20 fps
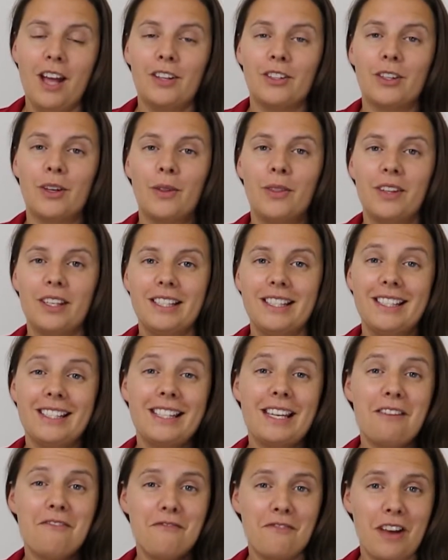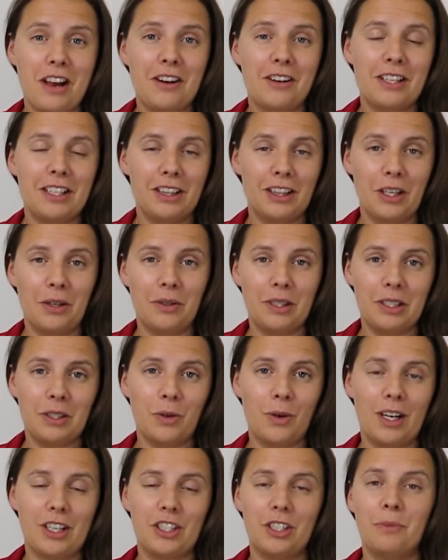So this is a very
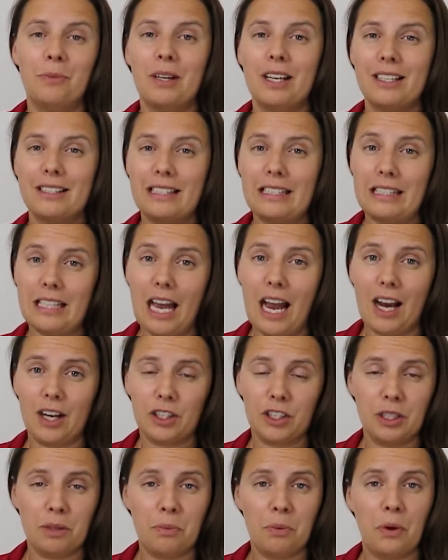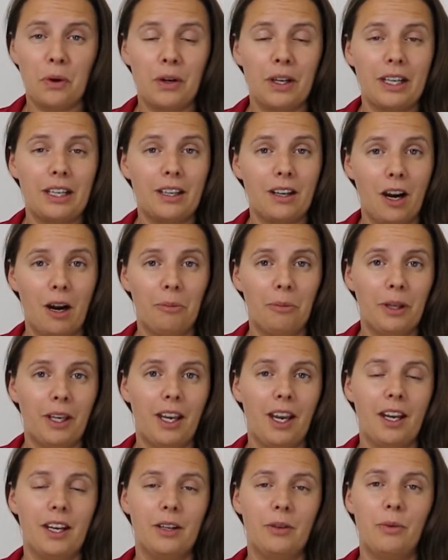loaded question because it's actually pretty
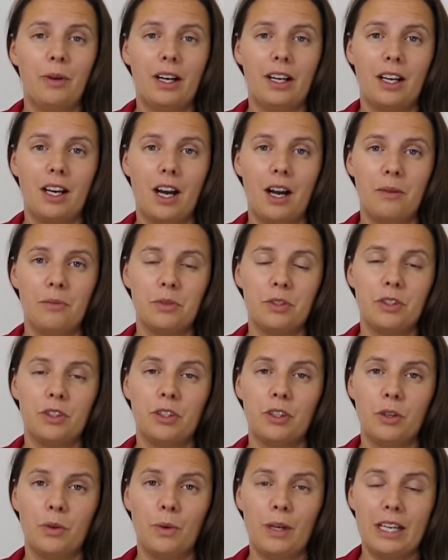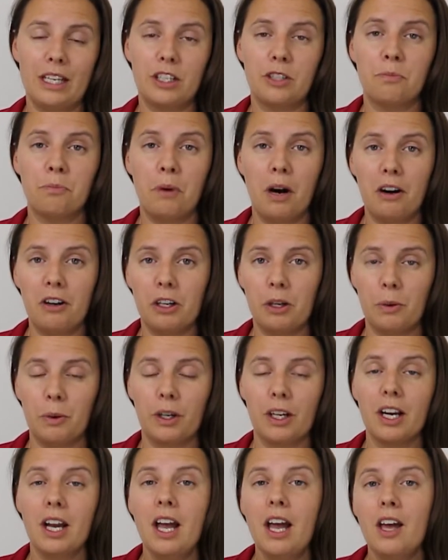complicated when it comes to each
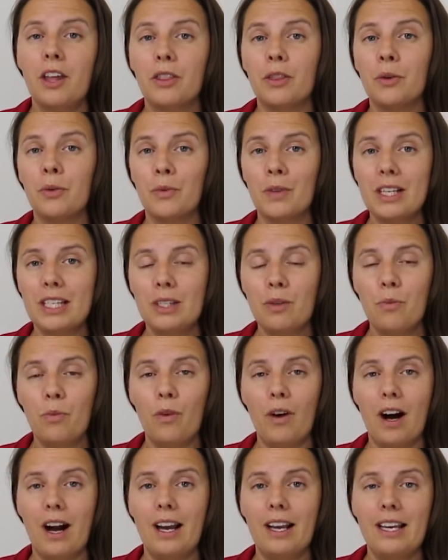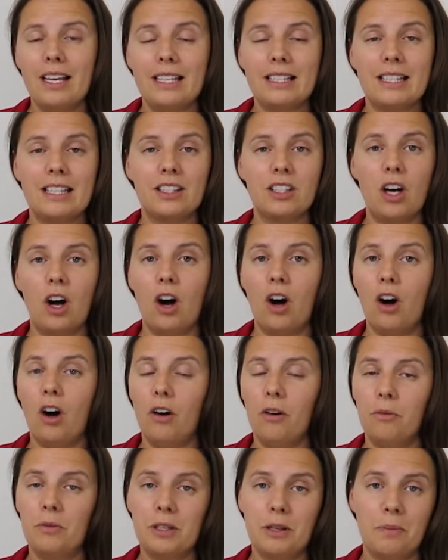borrower. The reason why is it's
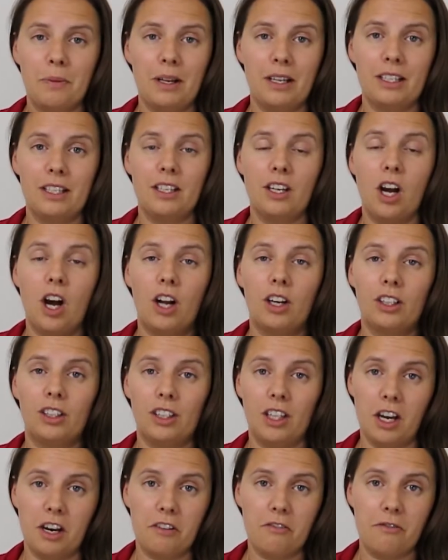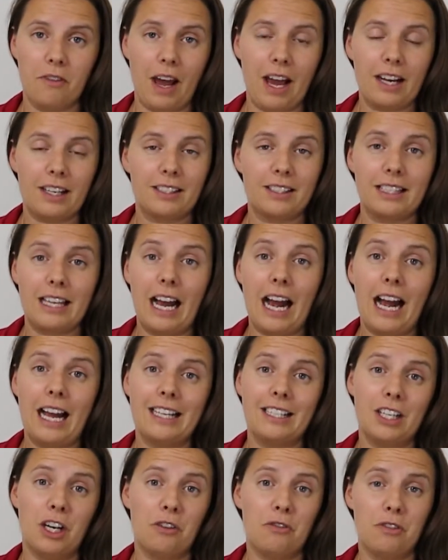all dependent on a lot of facts that
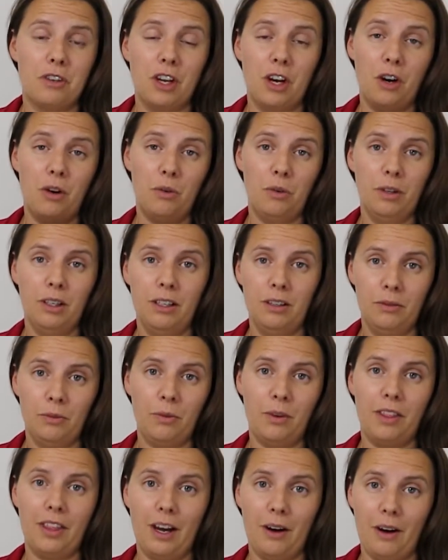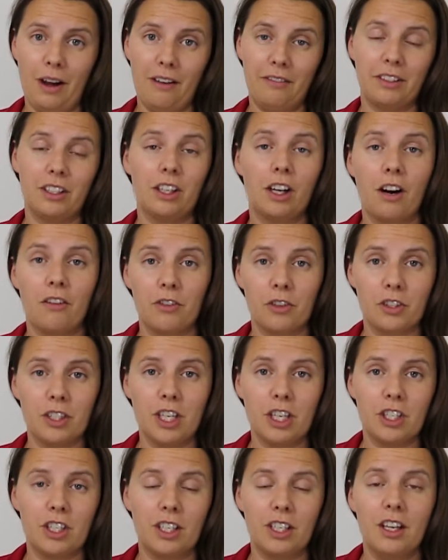I don't know without having a
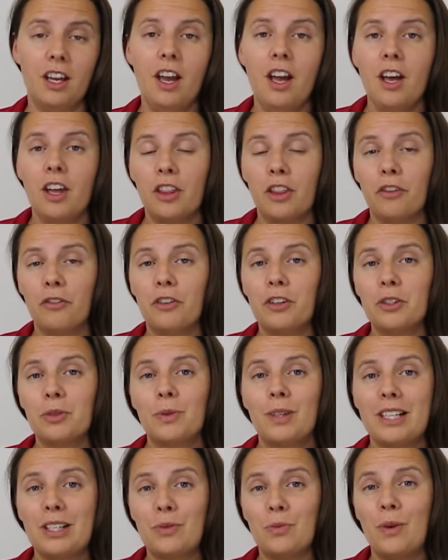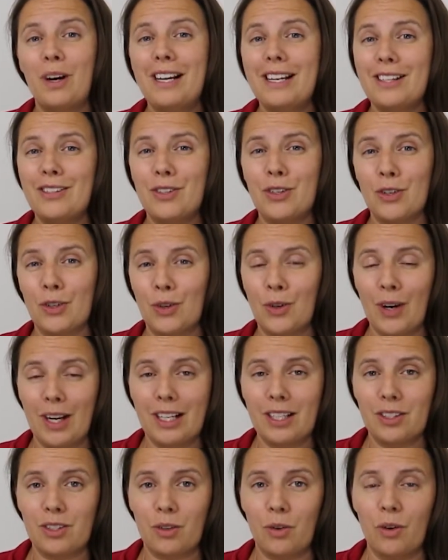conversation. The first one is what is your
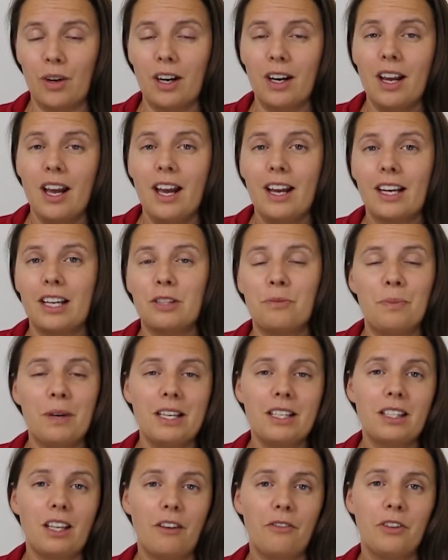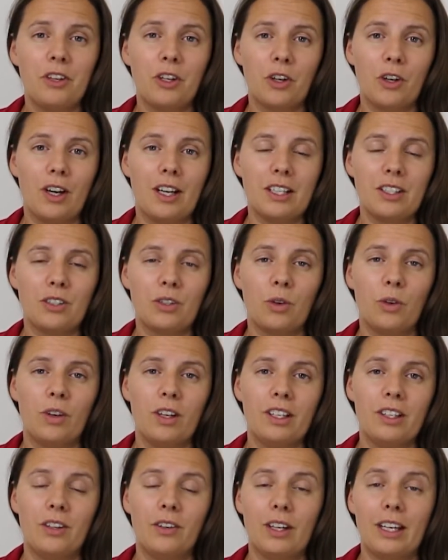credit score? Because based off your credit
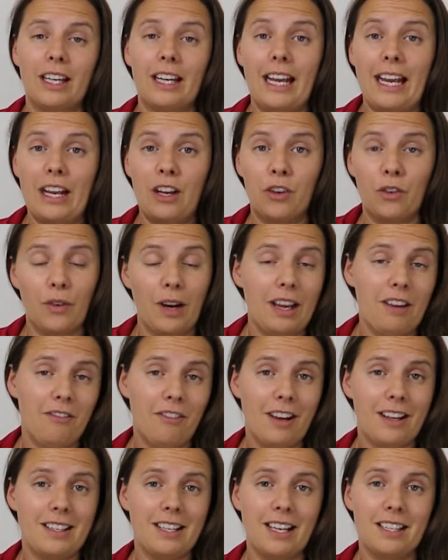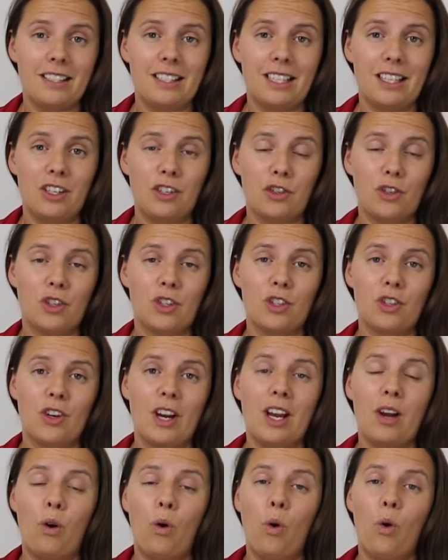score, you'll get a great fantastic interest
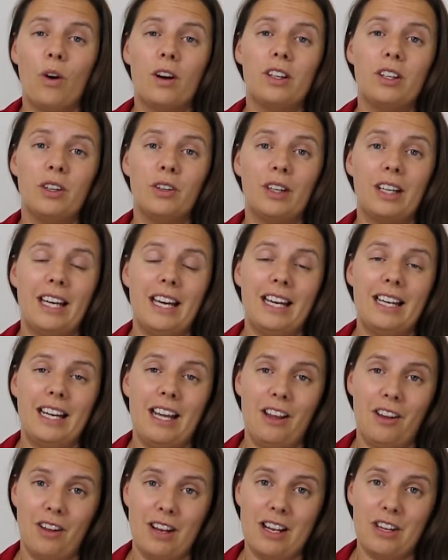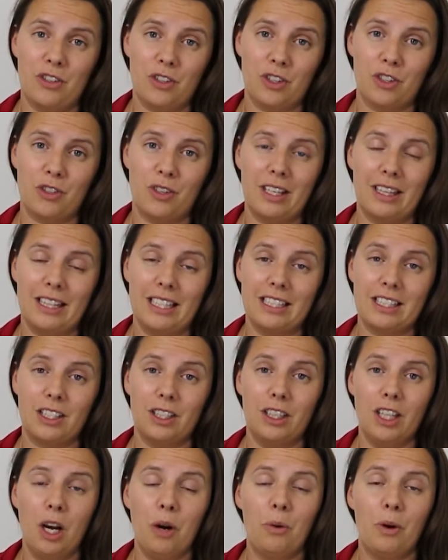rate or you'll get a interest rate that's
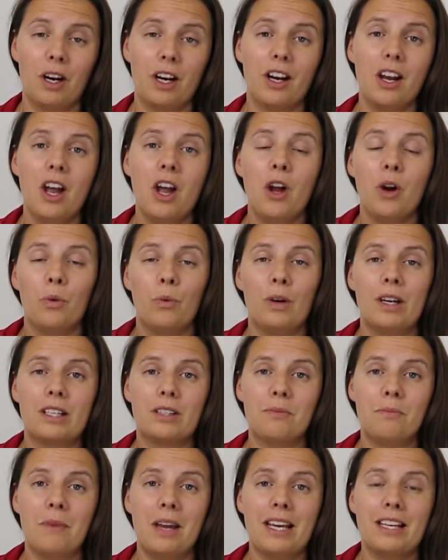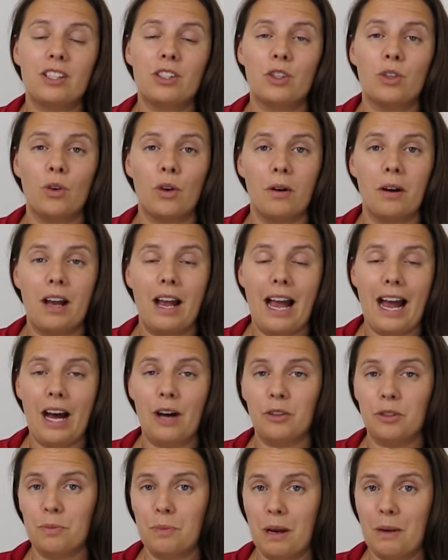lower, which makes your
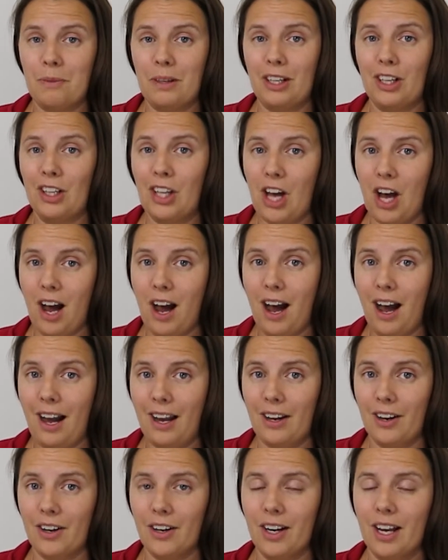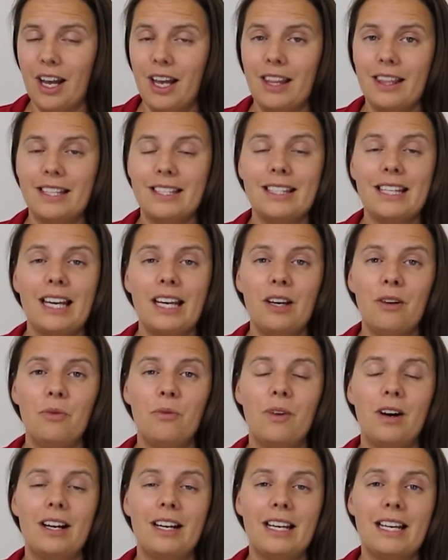house payment a lot higher. The
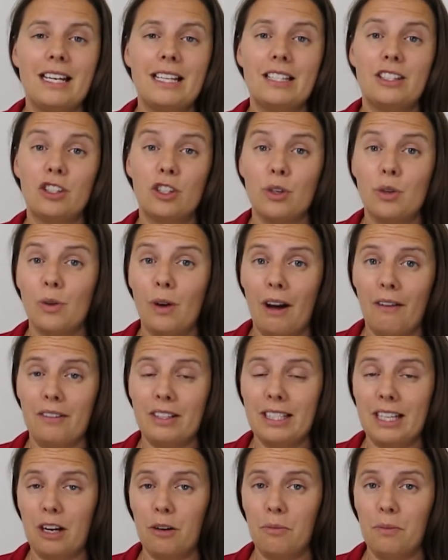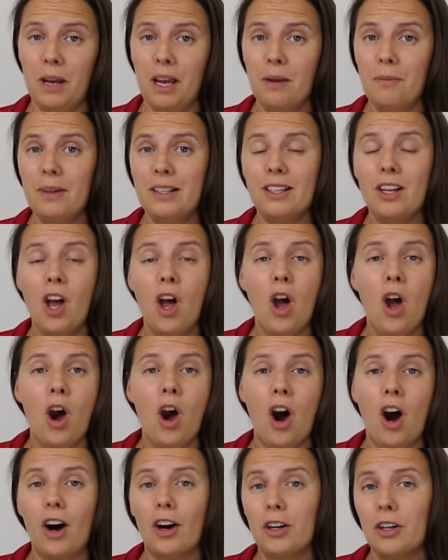second one is do you have a down payment?
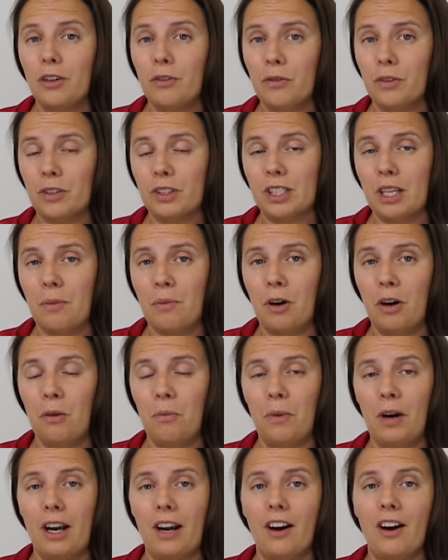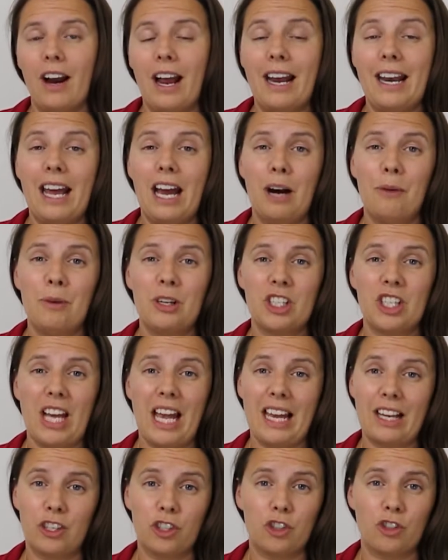Are you a first time home buyer and how much
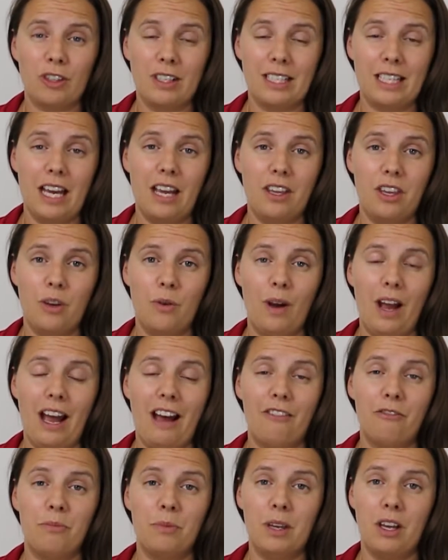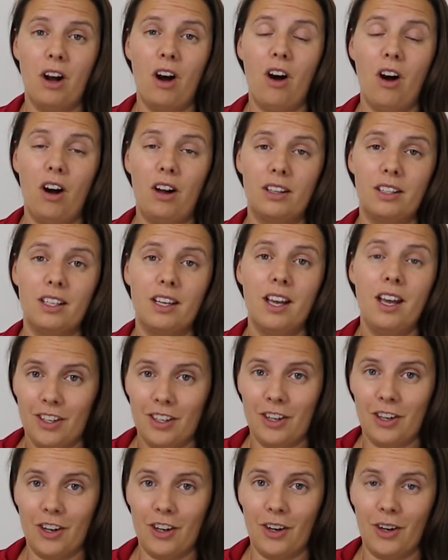extra debt you have beyond
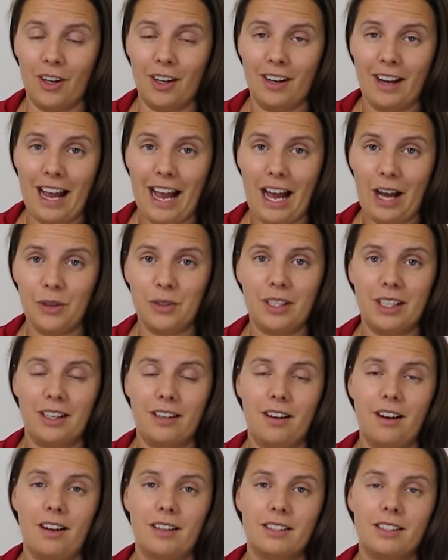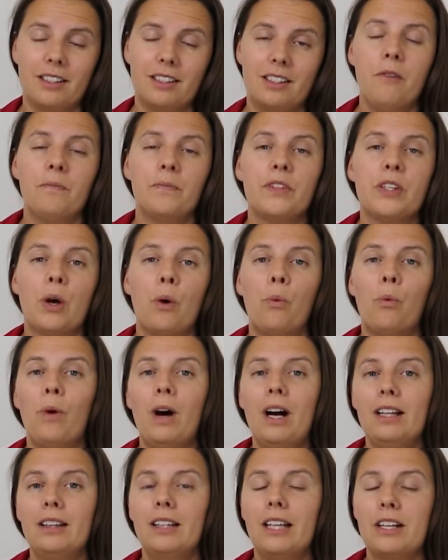your housing costs? So
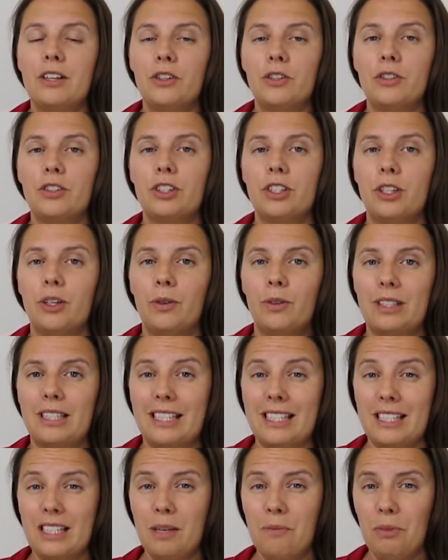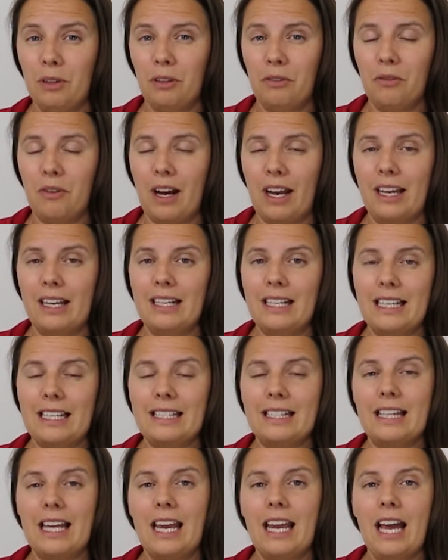what lenders do to simplify it
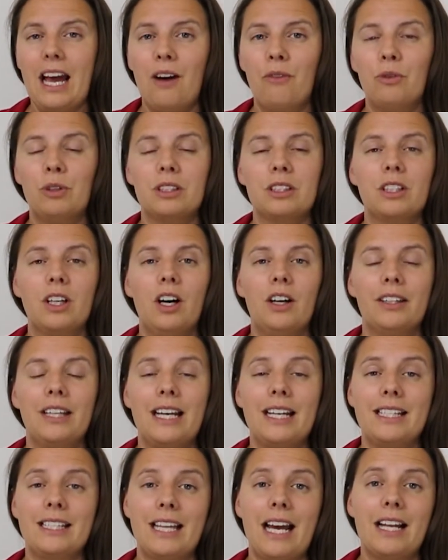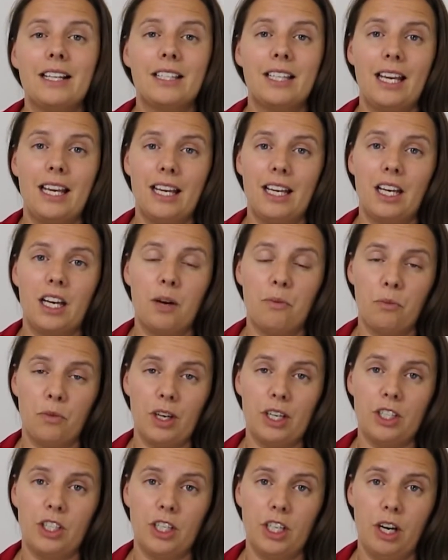is they have what's called a debt to income
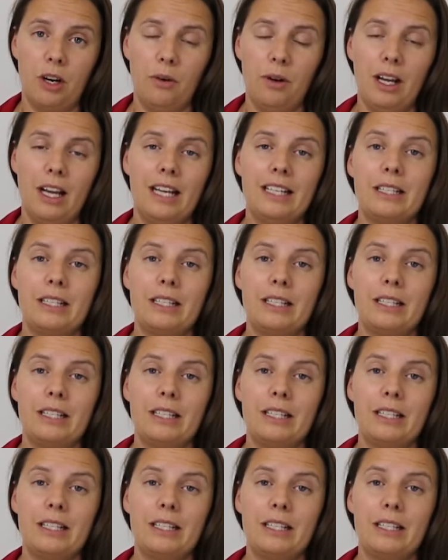ratio.